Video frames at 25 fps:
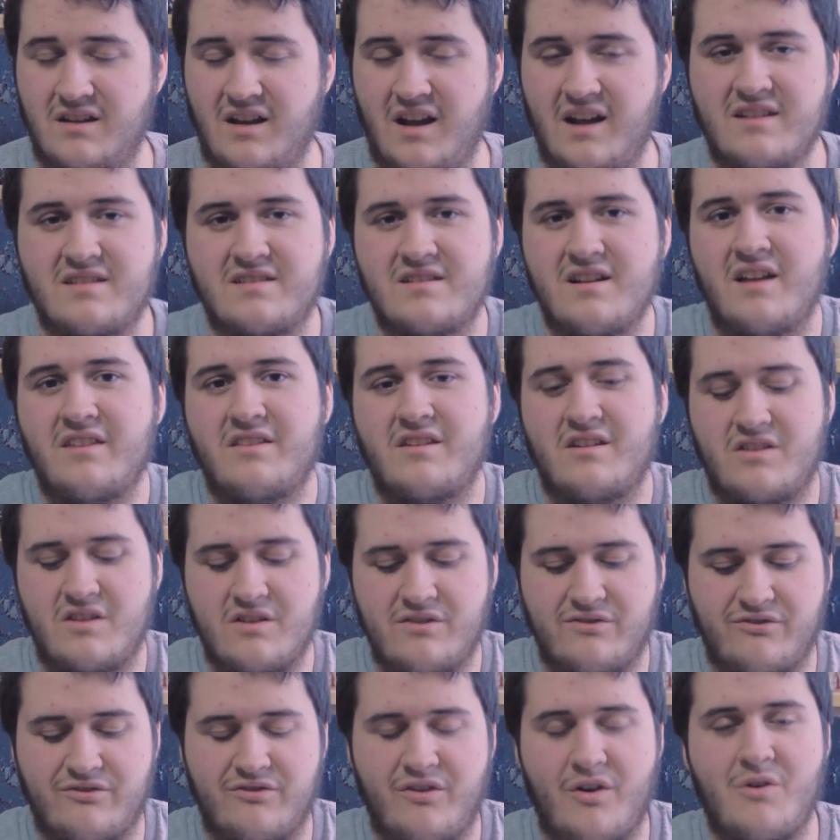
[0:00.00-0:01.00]
It's not that the
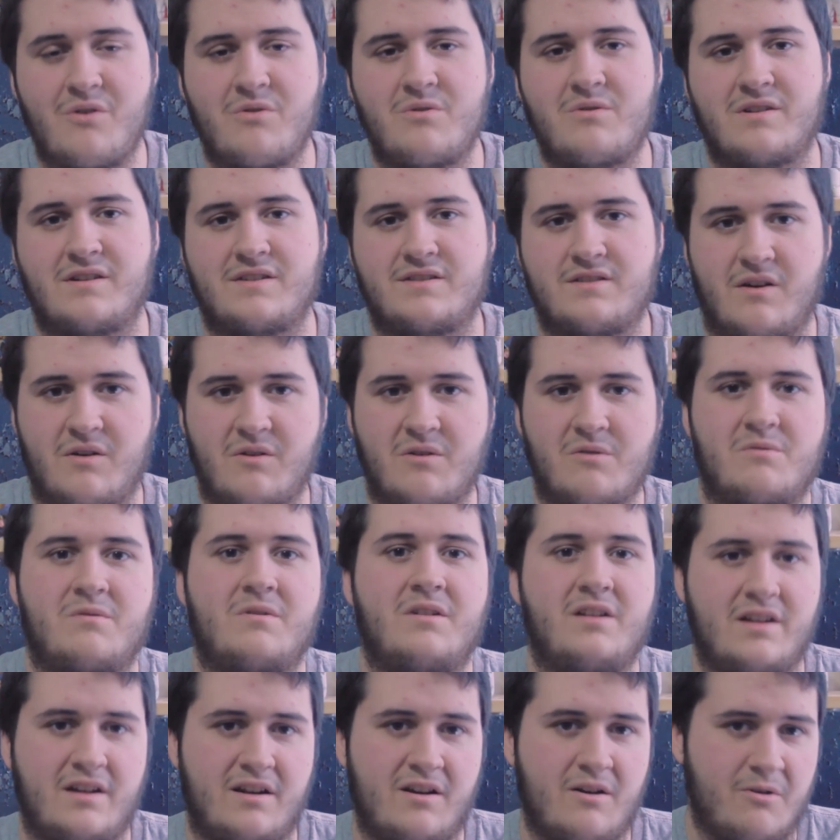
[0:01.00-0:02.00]
phone is
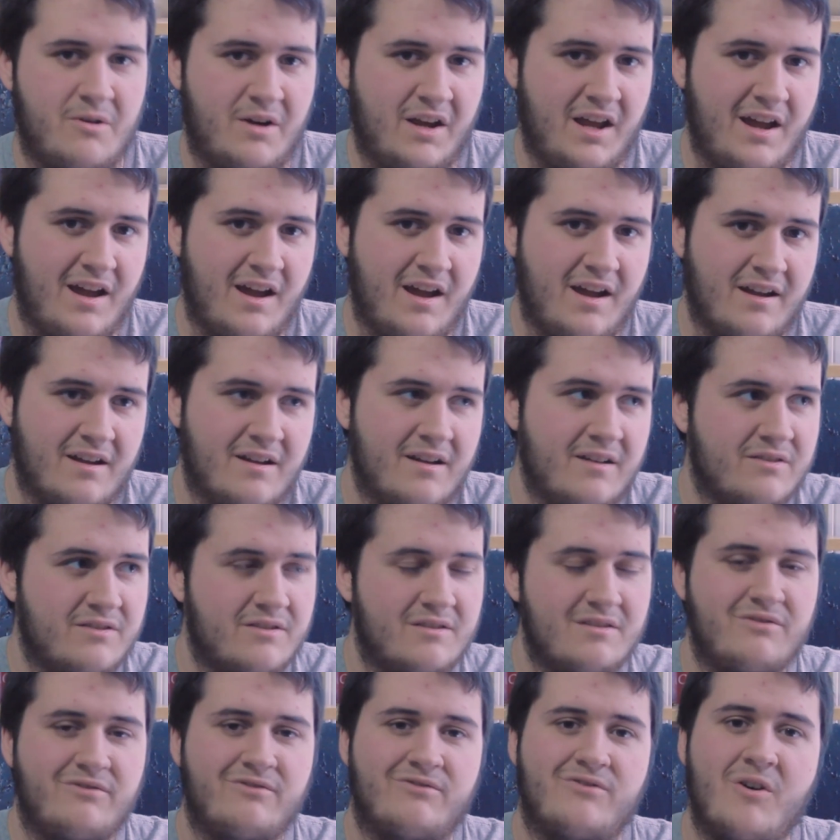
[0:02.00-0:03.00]
only okay.
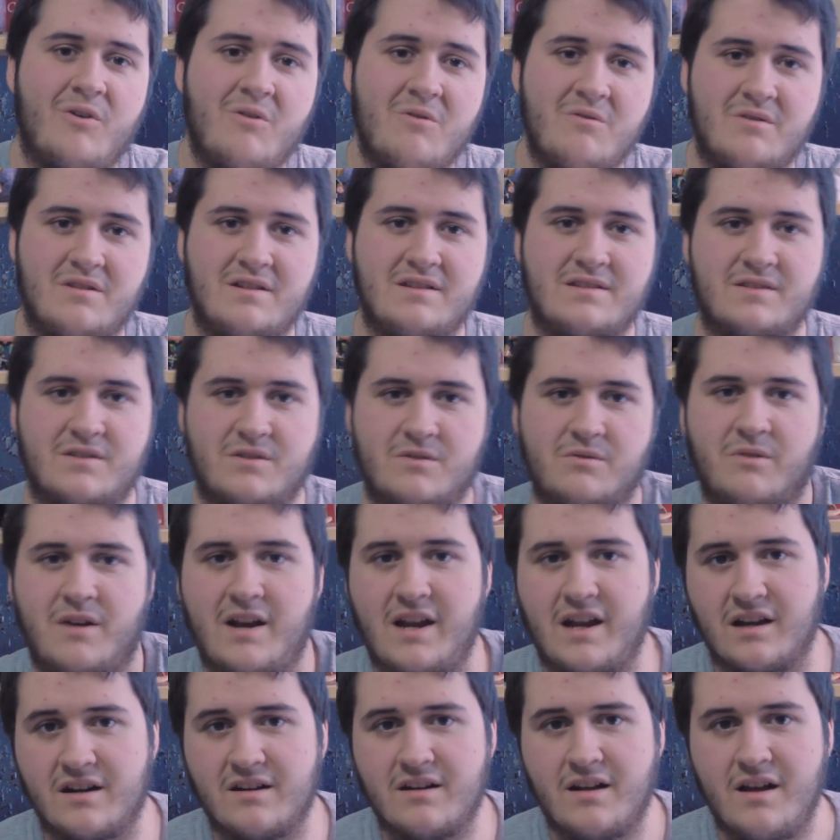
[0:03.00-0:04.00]
The phone is
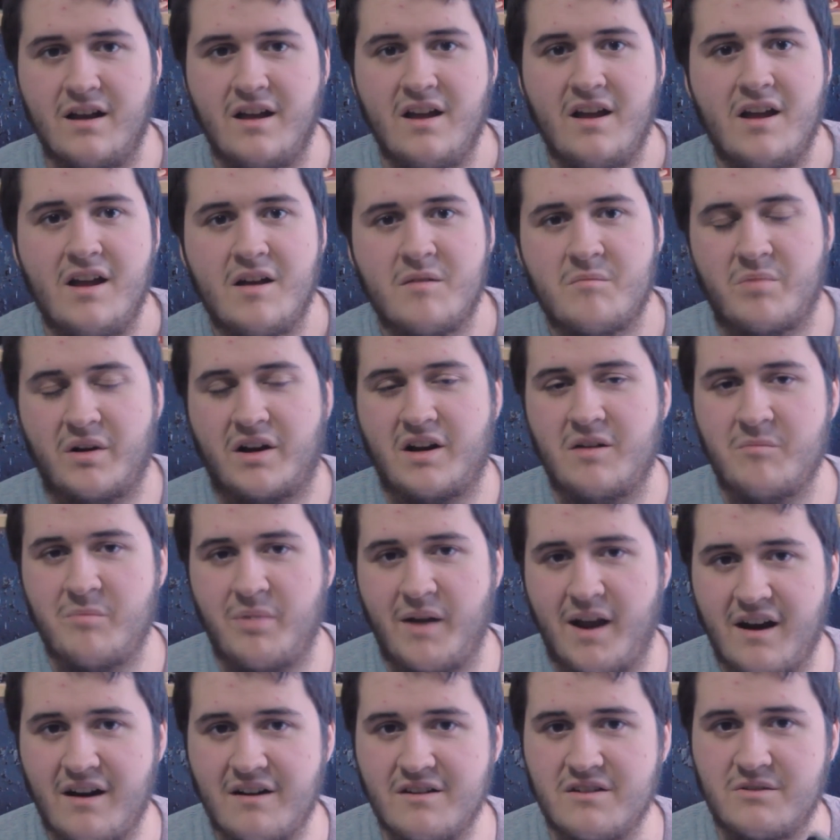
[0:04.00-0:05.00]
great, but
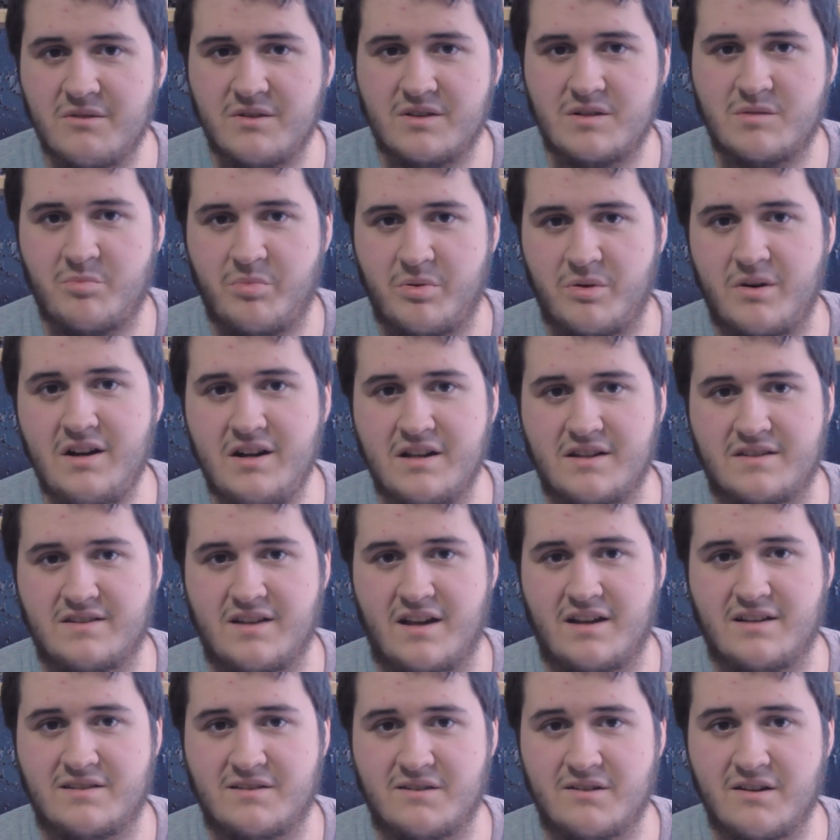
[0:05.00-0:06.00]
compared to its
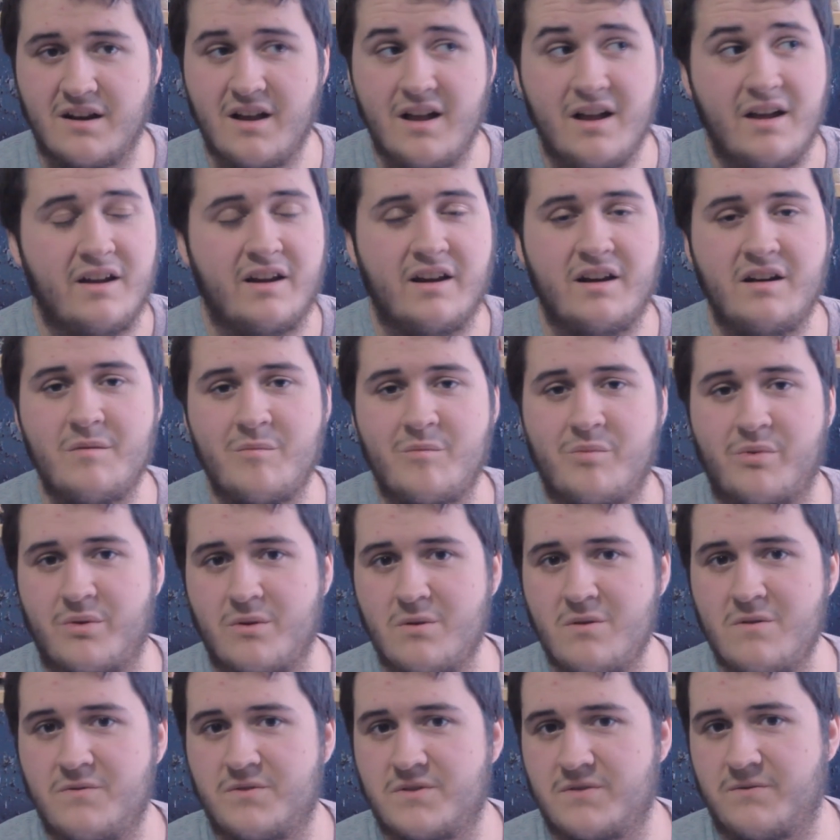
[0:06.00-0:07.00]
predecessor, it
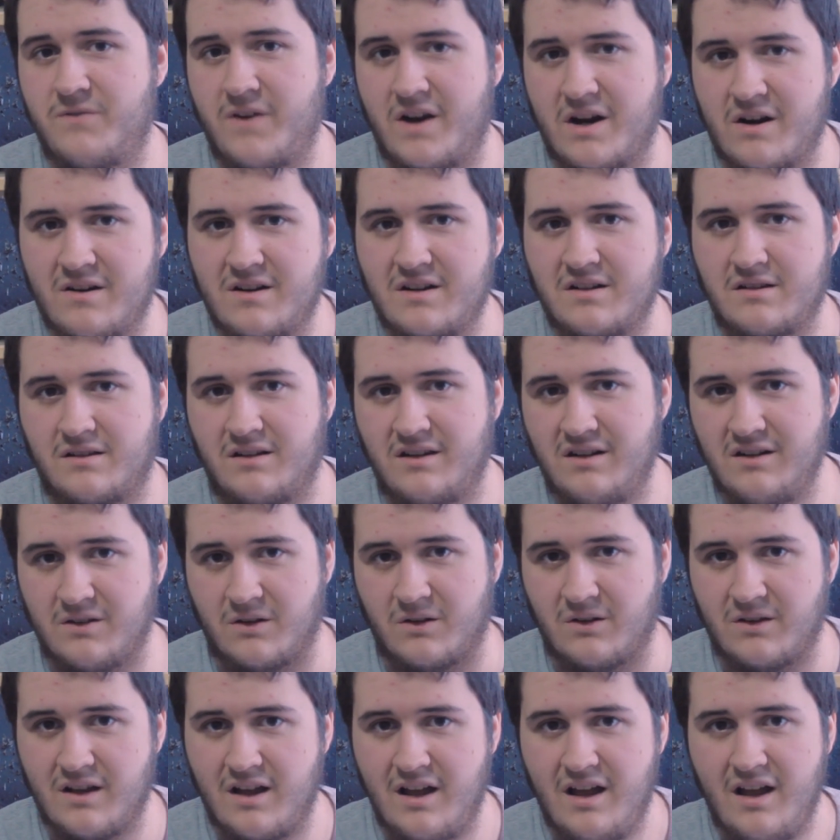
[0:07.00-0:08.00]
improves very little.